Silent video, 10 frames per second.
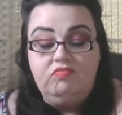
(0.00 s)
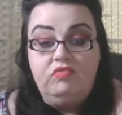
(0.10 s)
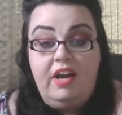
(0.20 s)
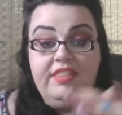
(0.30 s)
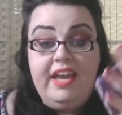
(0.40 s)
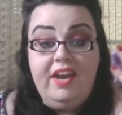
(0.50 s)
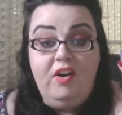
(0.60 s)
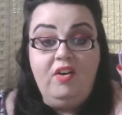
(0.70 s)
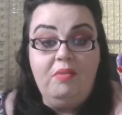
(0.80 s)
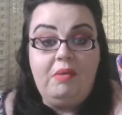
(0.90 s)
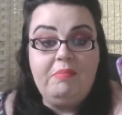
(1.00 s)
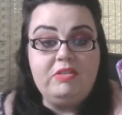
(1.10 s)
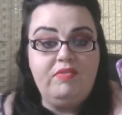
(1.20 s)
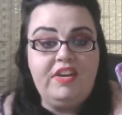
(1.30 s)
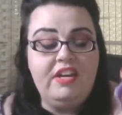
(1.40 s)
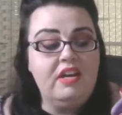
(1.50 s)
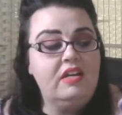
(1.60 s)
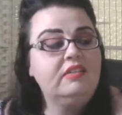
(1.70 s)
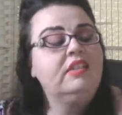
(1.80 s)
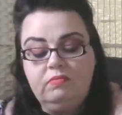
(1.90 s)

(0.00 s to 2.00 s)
right there on my middle finger.